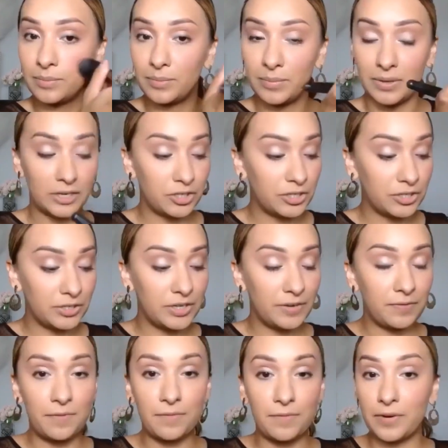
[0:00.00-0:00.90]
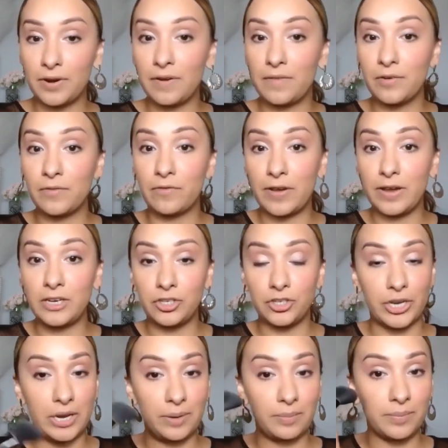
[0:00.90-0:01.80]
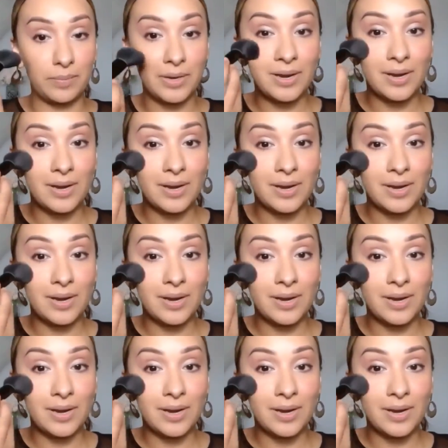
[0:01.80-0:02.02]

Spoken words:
Blush is different for every face shape.